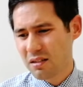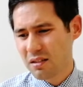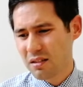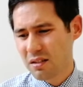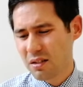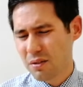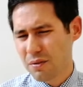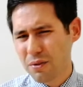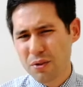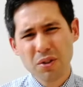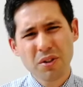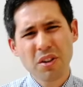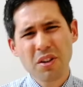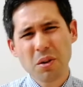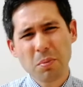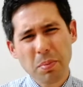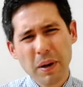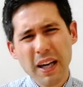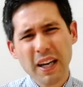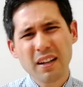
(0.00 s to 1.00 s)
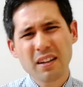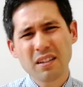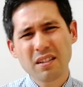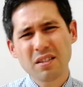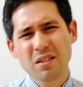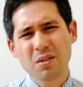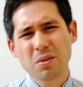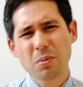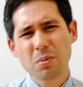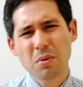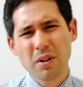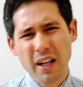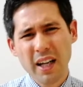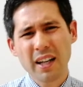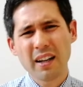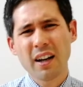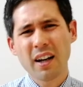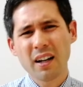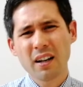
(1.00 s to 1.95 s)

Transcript: the food that the pigs were eating.